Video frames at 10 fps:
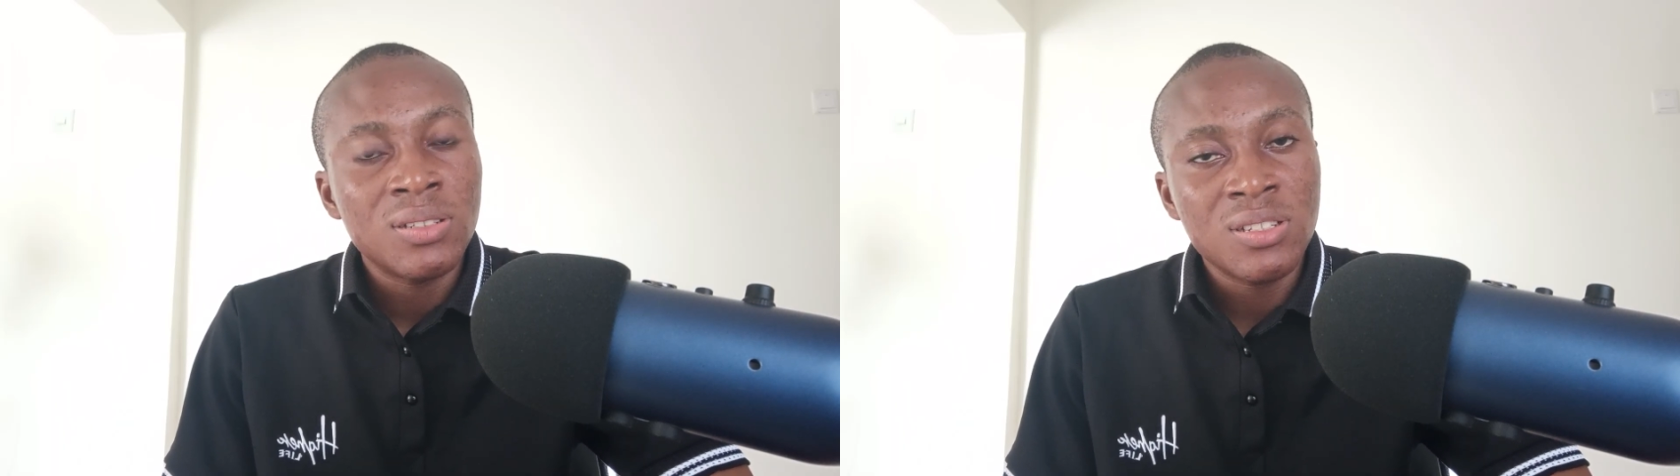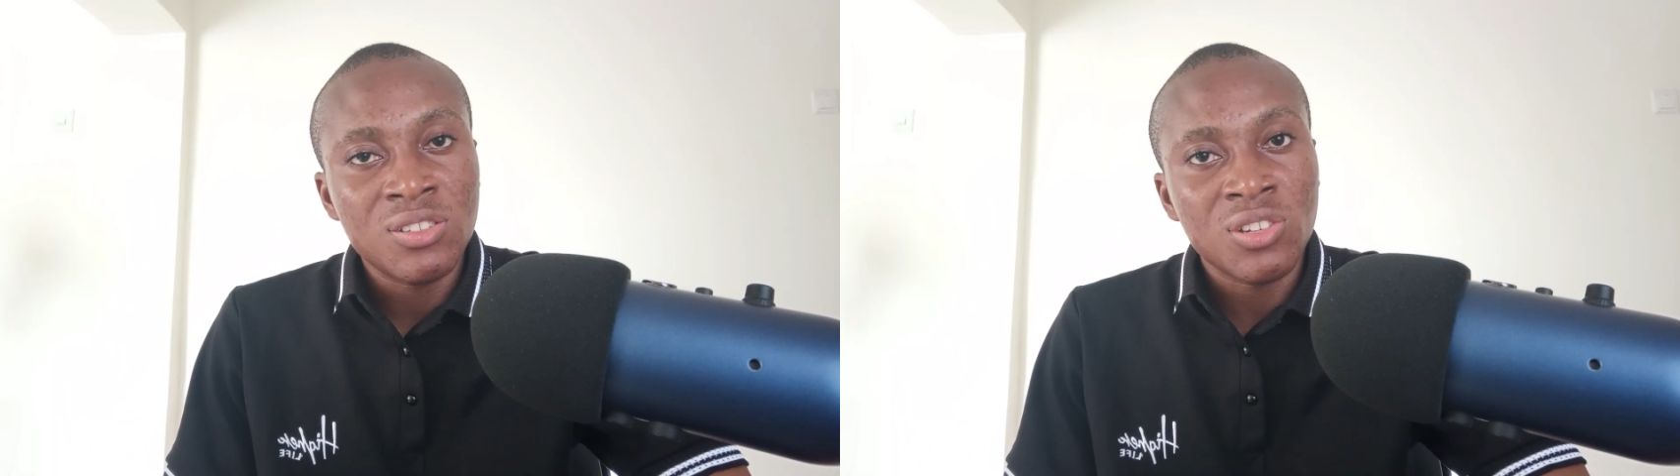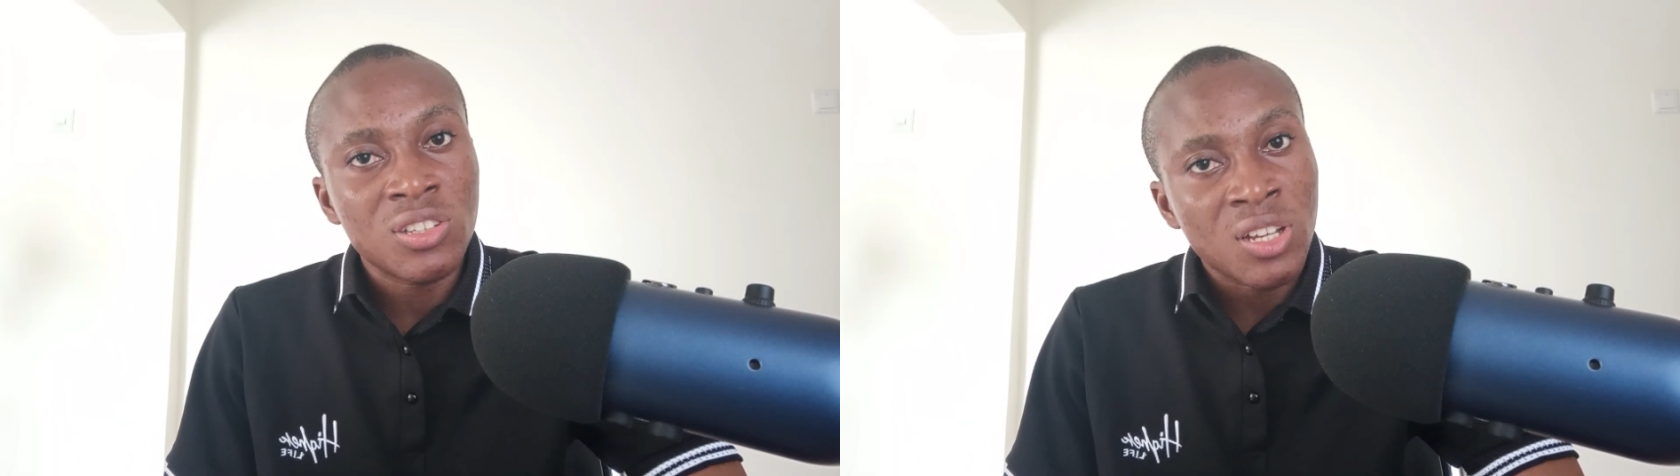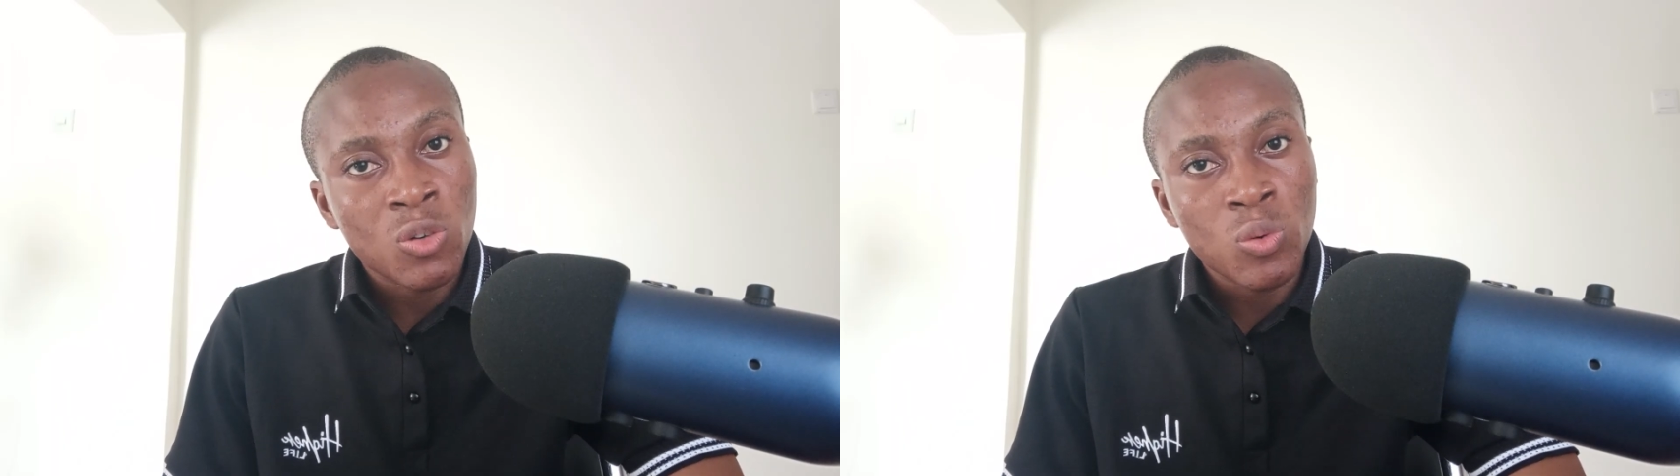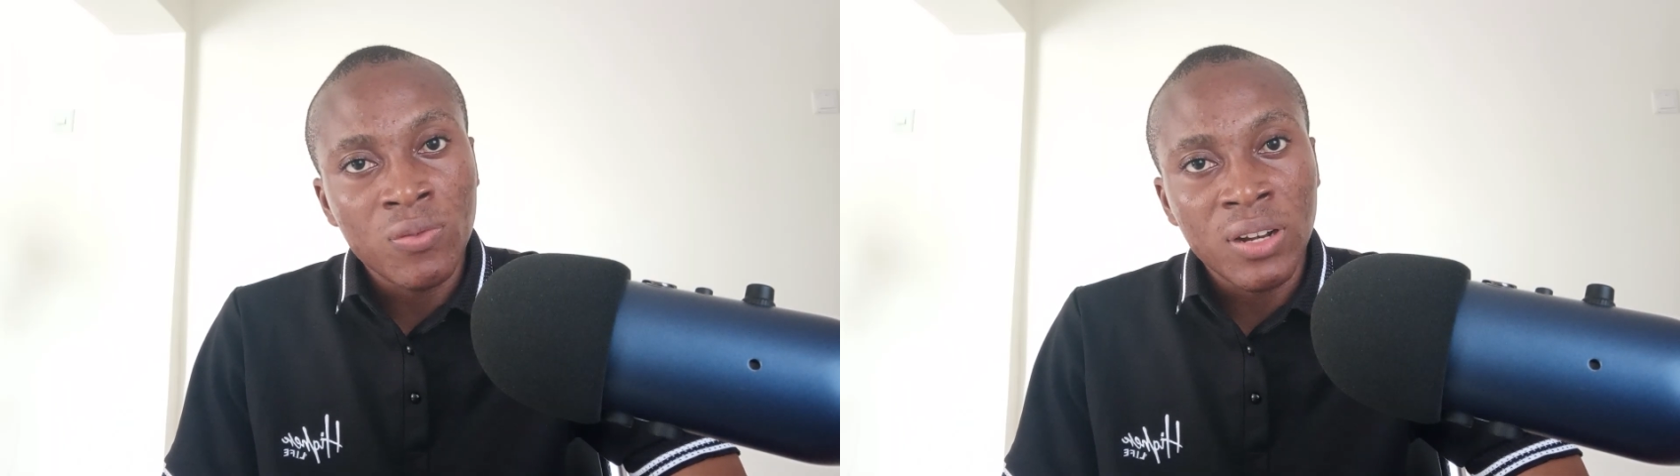This is
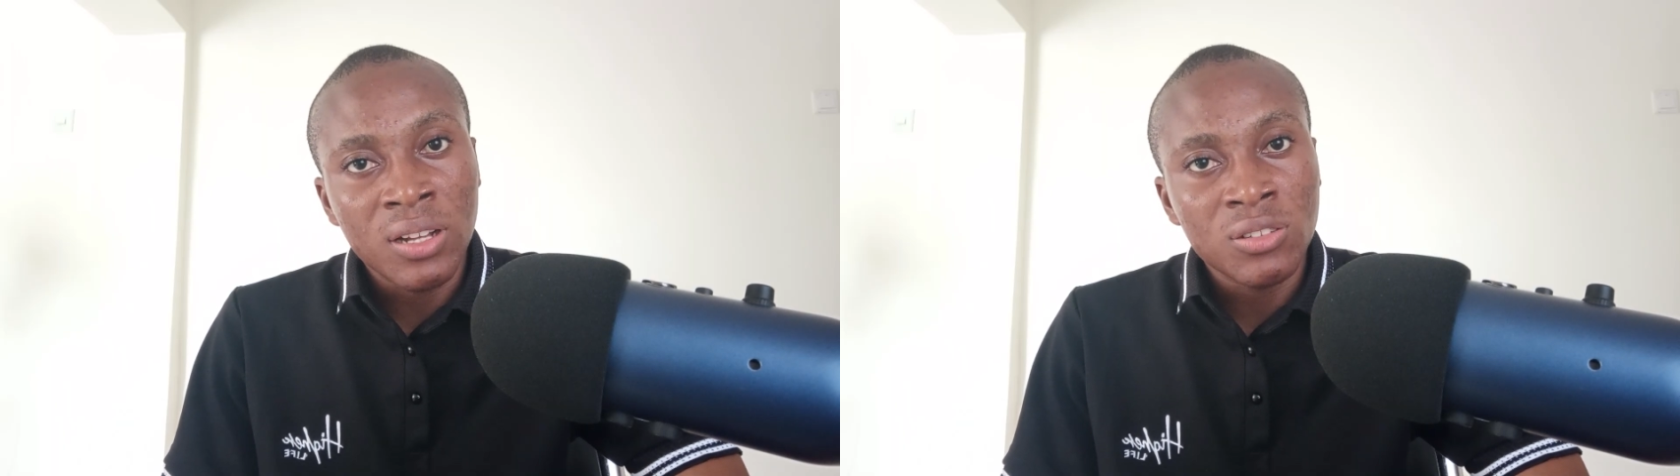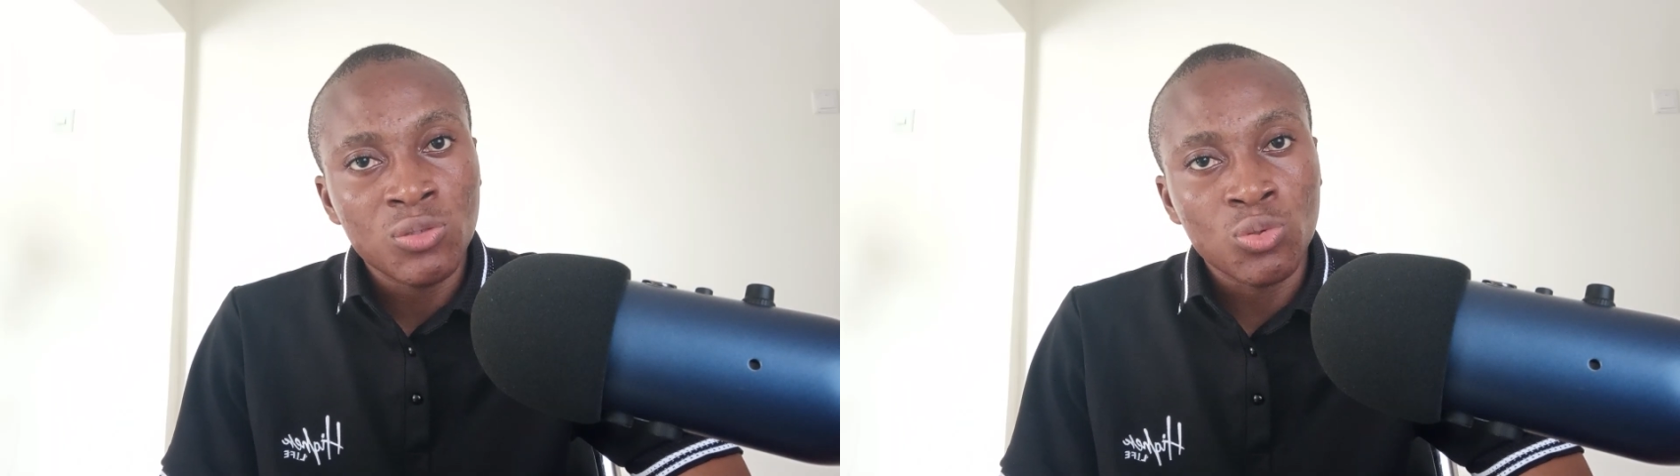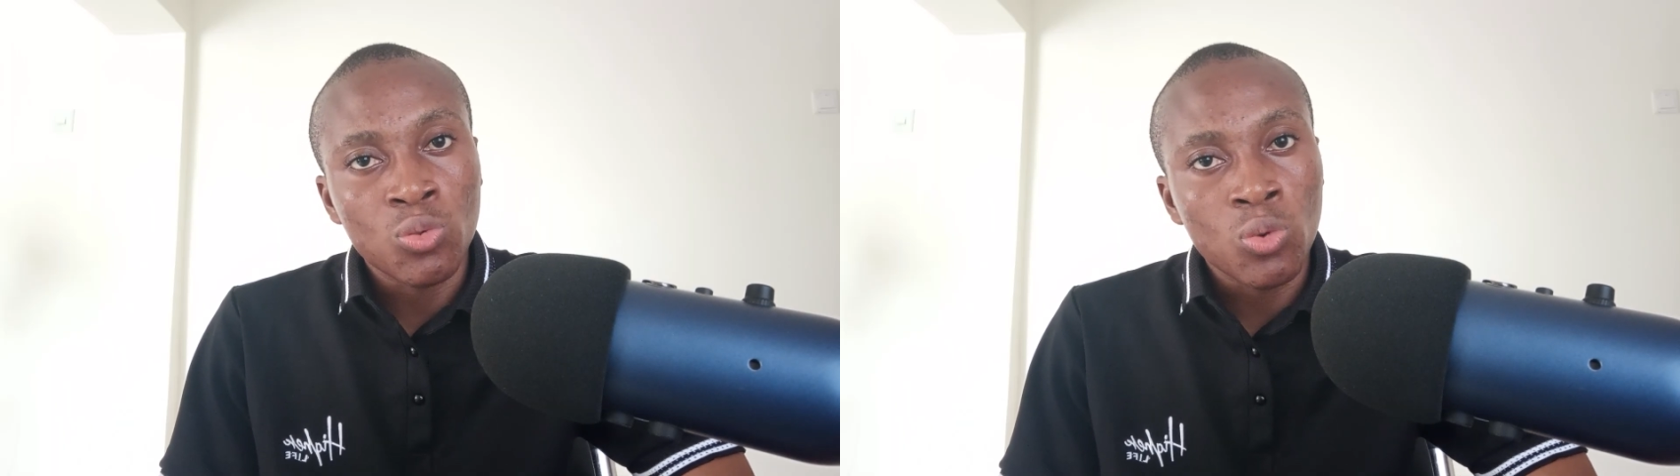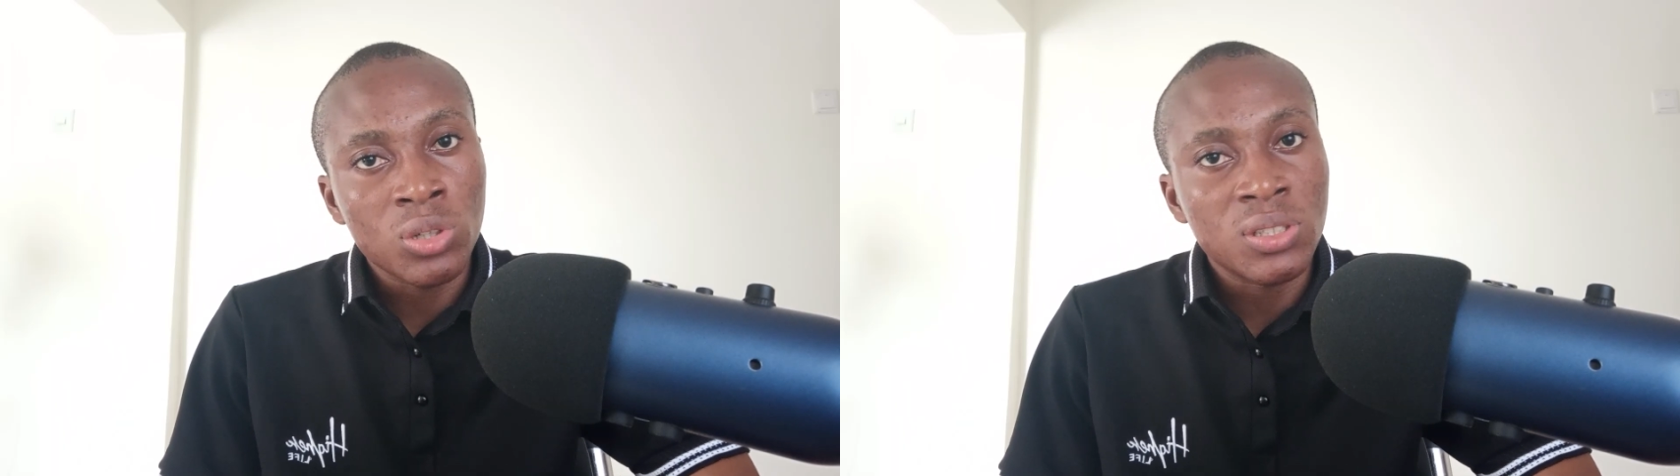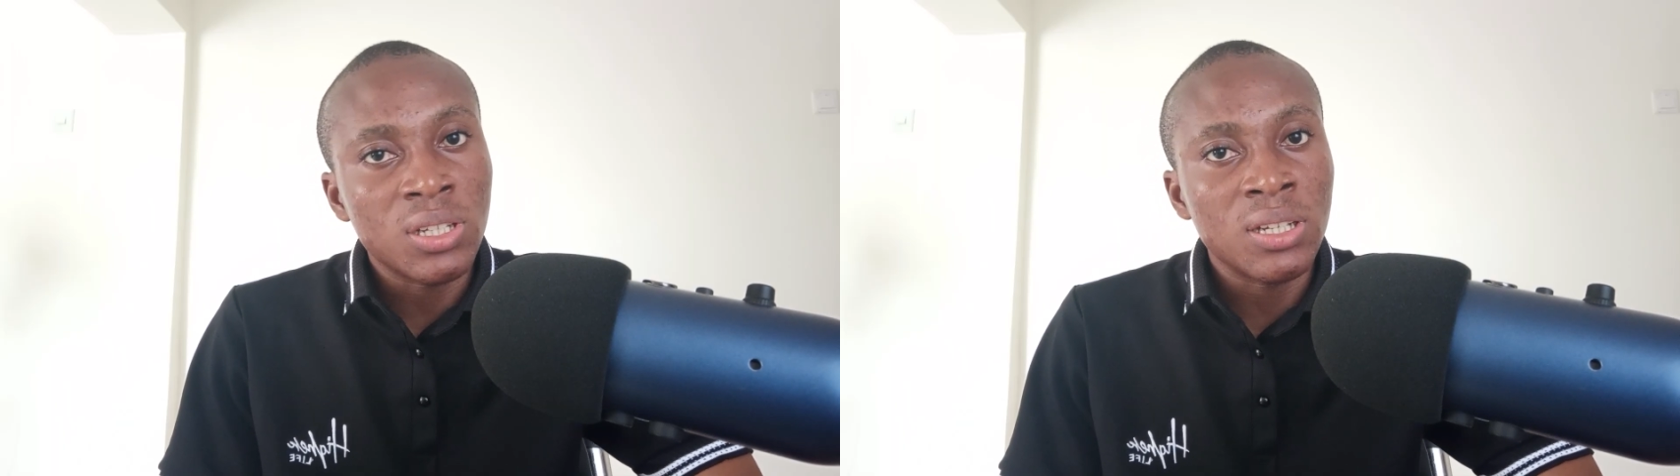just equivalent to
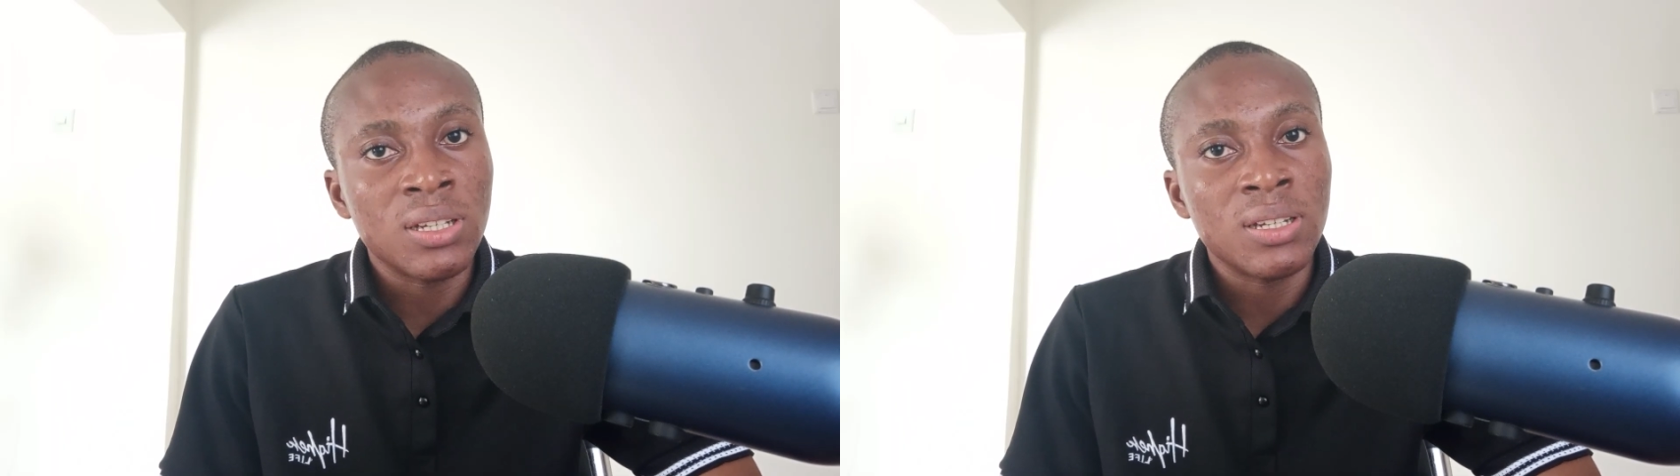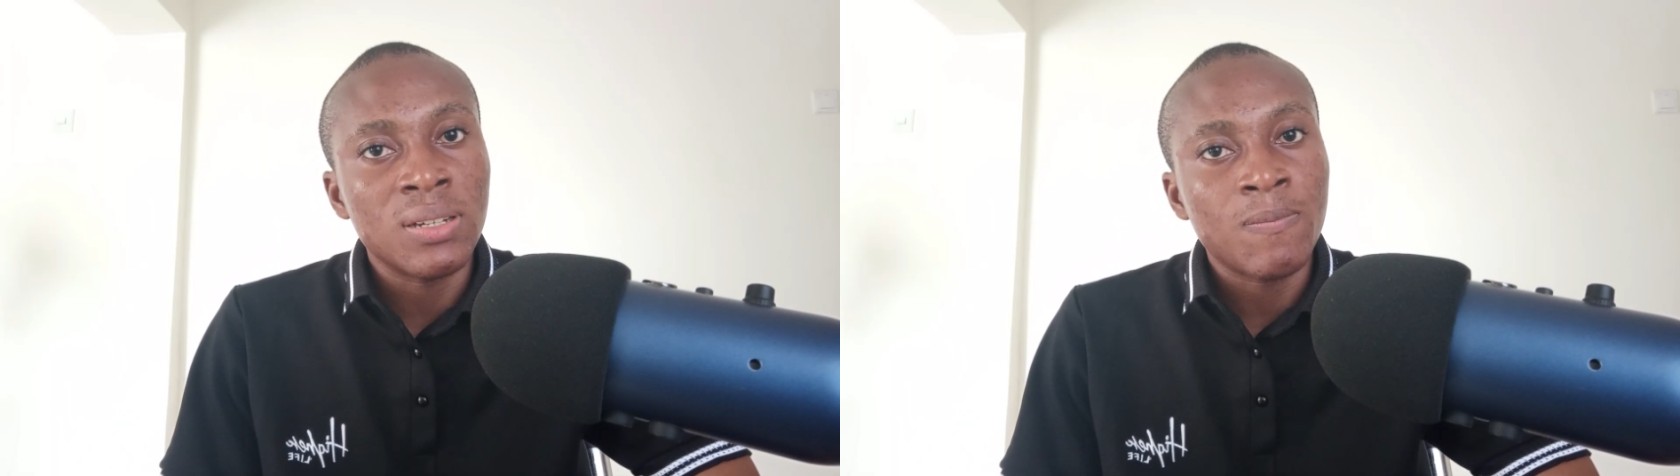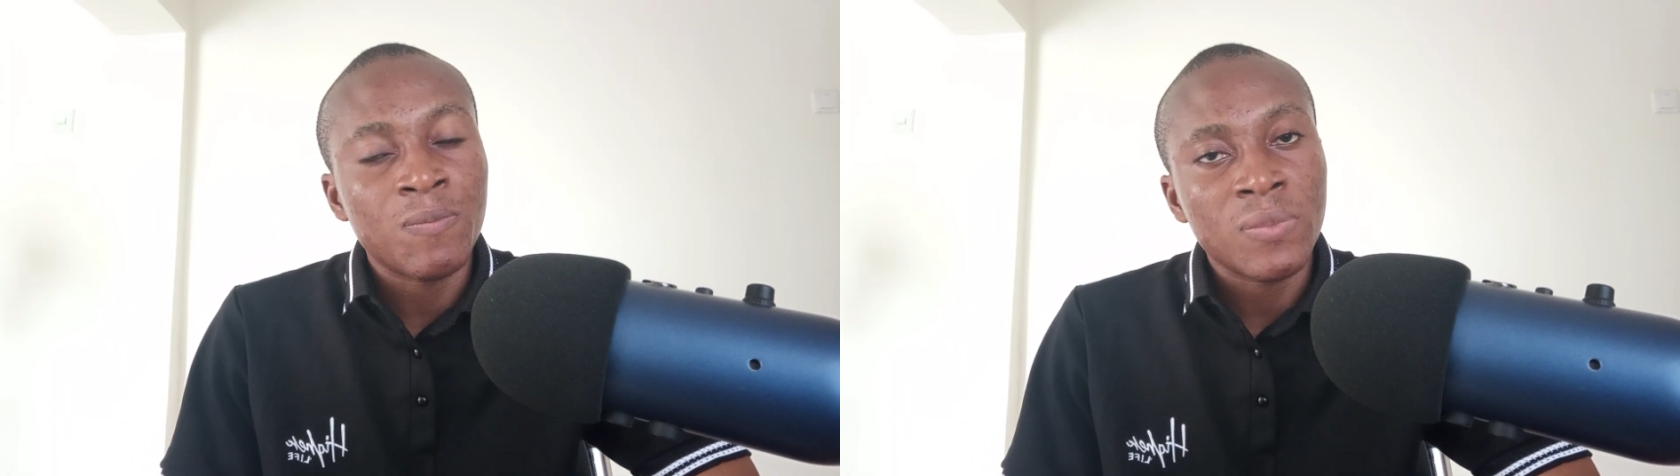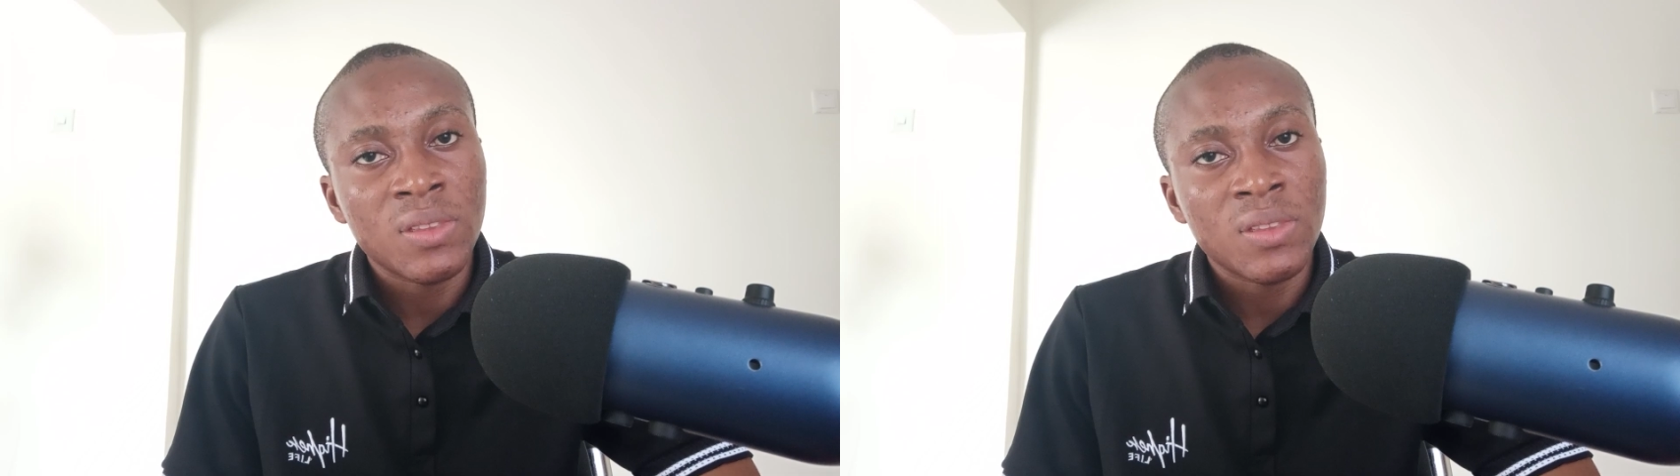what a